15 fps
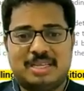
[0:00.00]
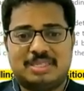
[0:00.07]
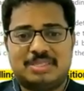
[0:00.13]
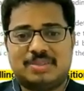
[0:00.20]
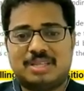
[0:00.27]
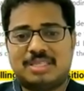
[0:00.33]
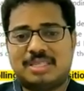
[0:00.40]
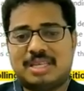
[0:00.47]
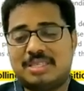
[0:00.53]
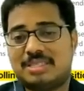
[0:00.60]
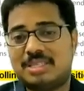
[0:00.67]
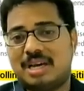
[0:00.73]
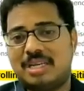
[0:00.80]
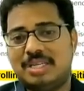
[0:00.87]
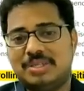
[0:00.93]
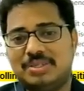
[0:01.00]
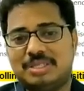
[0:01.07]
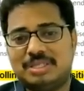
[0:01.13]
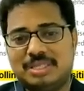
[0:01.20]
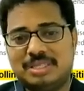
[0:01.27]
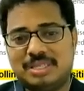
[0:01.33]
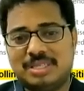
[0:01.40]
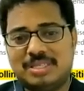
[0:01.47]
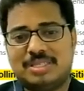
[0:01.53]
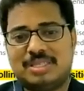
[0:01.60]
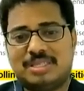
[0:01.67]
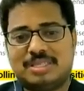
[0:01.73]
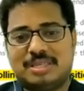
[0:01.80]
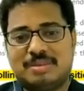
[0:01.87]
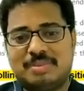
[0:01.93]
So the sensor used in this
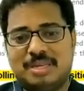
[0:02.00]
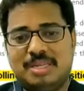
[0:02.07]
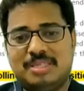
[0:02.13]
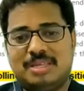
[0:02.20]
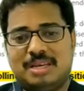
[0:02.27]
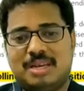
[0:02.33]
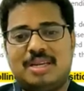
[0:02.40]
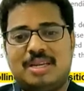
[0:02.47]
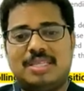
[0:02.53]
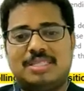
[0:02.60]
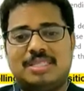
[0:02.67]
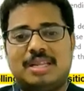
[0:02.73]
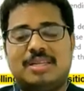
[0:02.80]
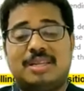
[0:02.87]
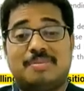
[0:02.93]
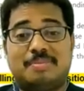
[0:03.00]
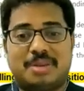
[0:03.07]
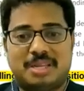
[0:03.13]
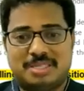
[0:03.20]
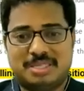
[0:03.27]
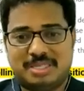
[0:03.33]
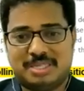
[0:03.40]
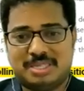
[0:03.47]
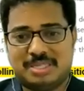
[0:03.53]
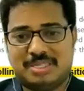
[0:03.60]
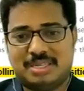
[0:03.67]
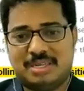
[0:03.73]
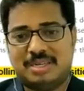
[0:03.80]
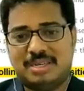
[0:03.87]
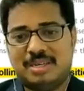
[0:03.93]
system is a digital temperature
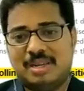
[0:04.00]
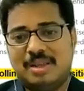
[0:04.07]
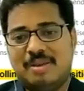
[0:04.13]
sensor